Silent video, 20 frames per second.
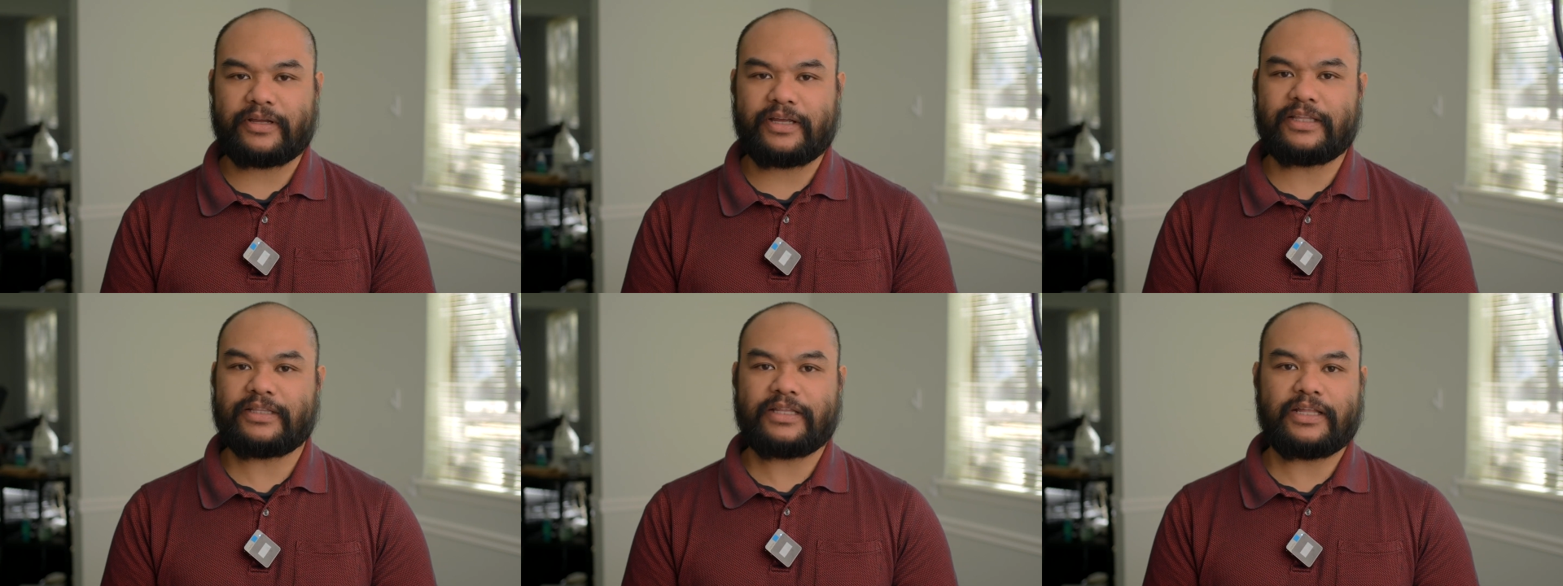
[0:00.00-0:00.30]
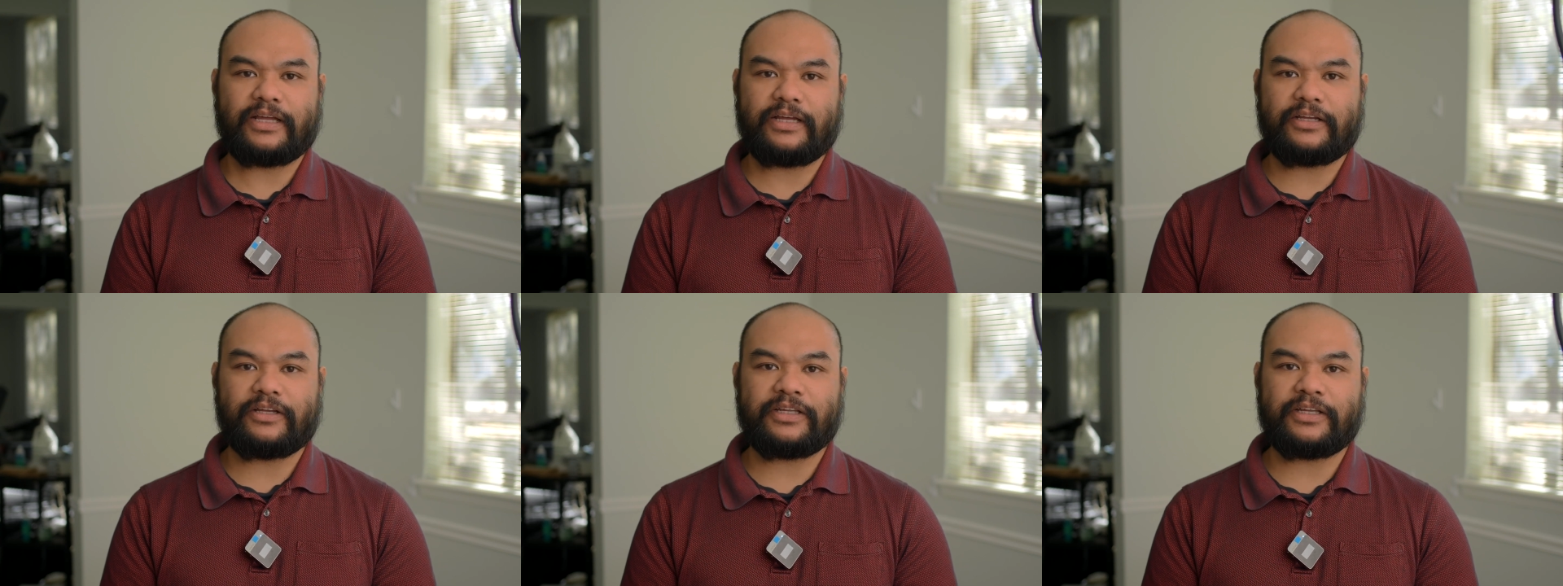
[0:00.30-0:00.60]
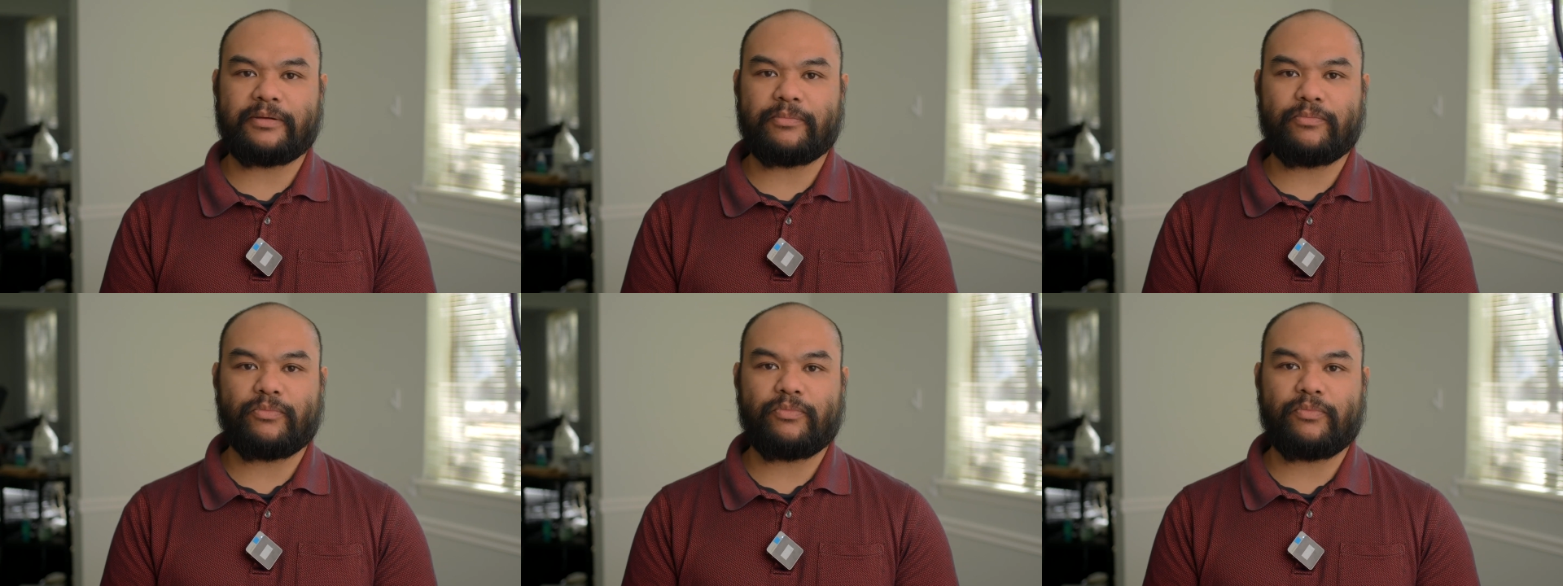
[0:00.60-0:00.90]
in the
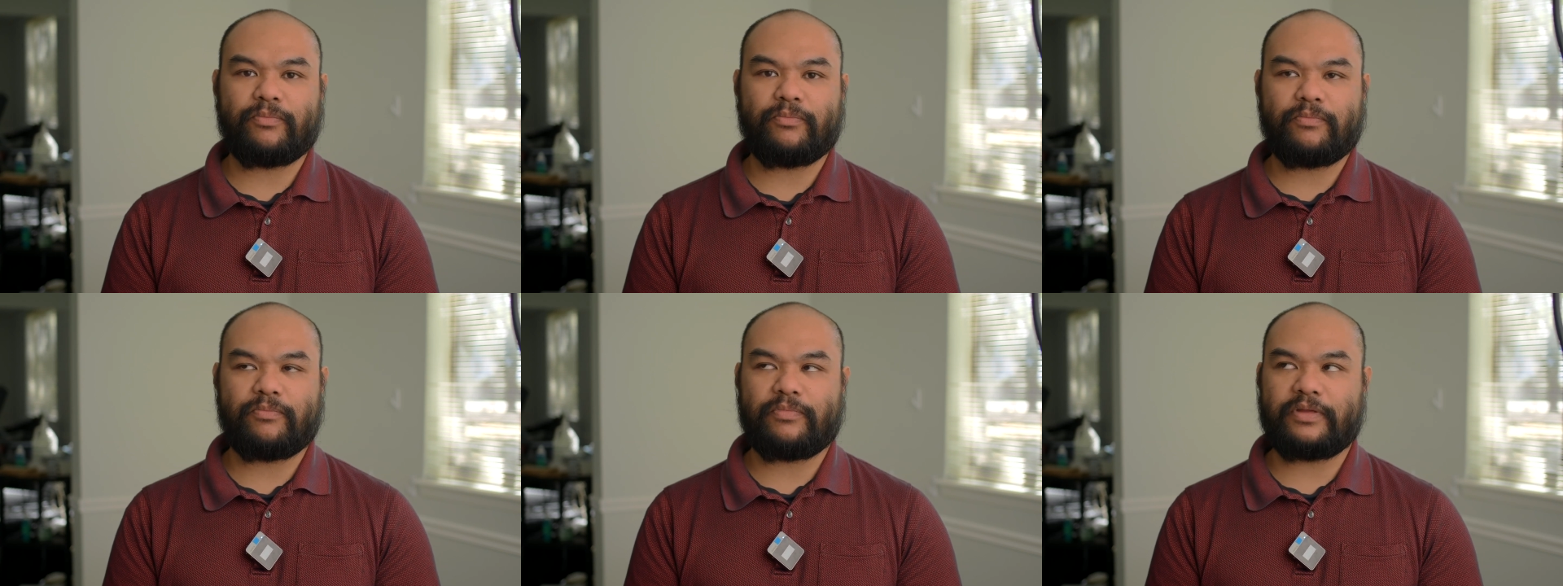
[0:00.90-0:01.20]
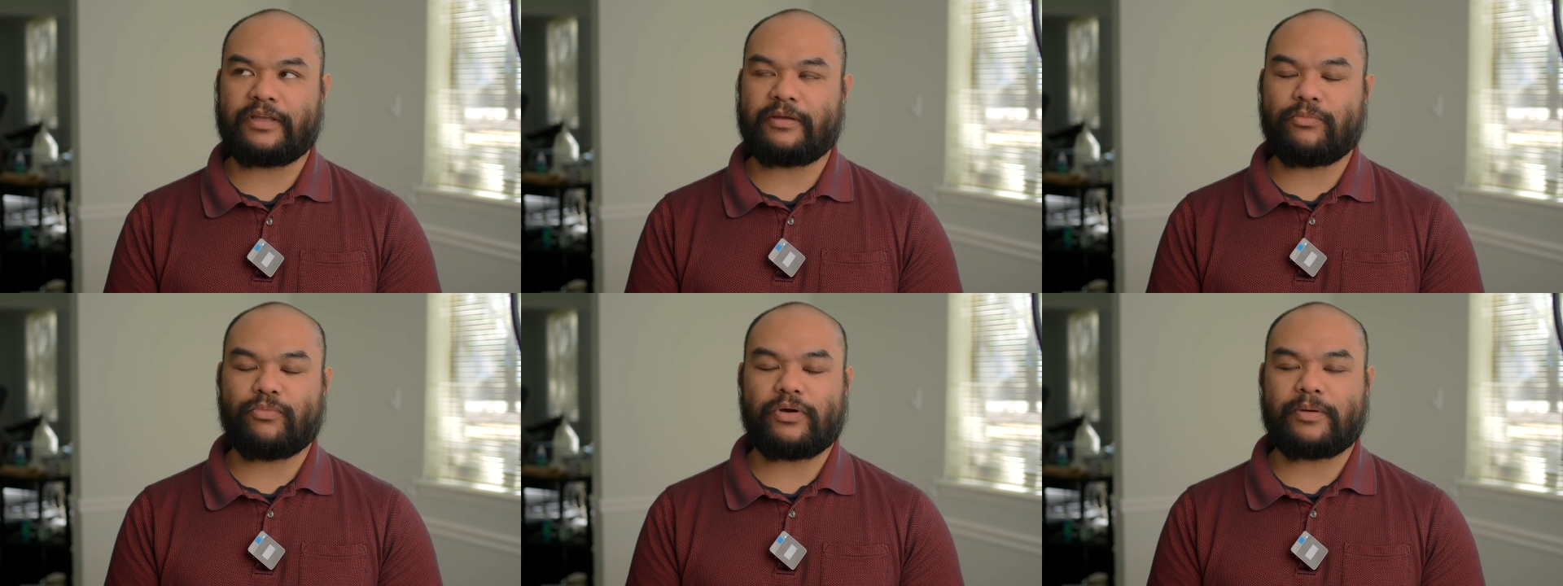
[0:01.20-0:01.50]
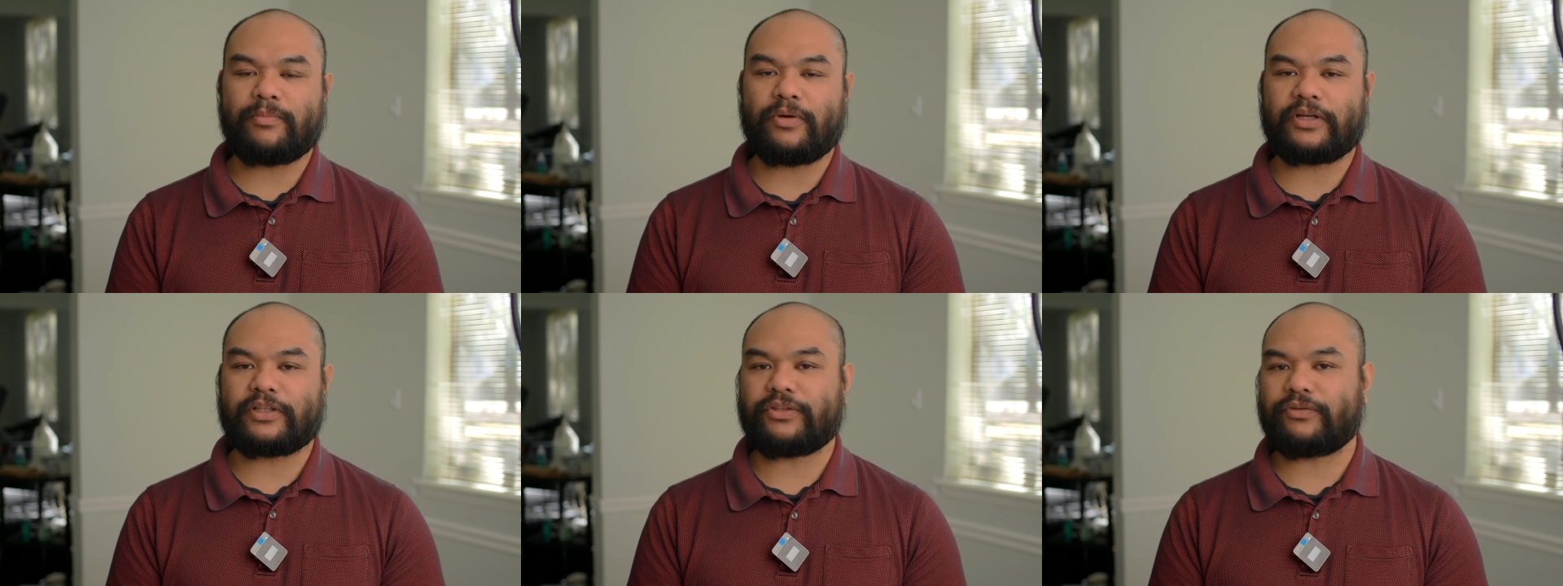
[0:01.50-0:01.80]
EM1
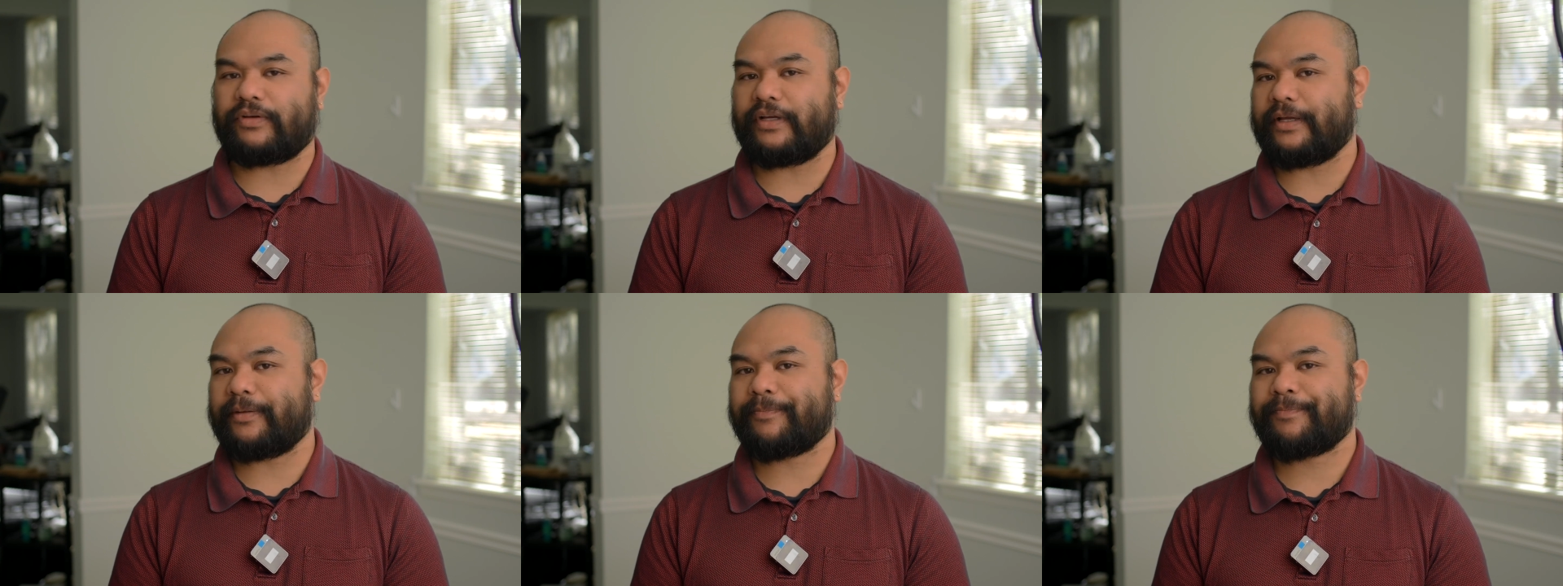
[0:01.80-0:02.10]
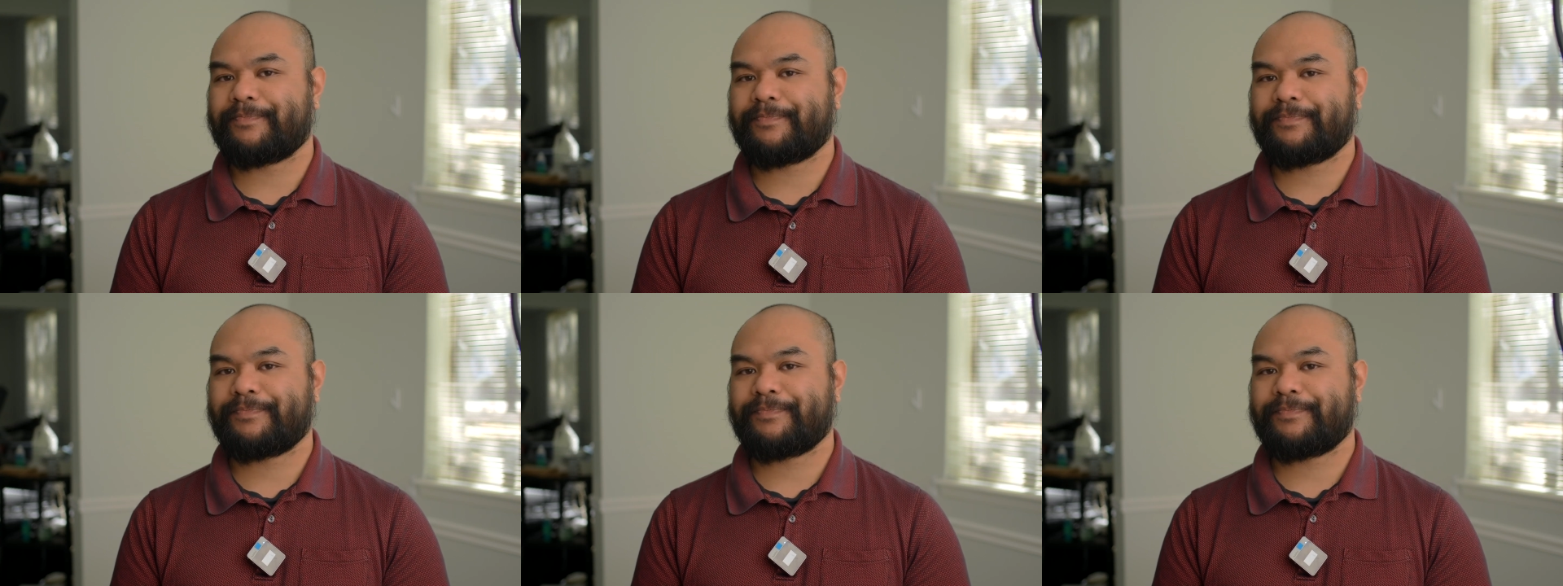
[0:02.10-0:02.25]
Mark III.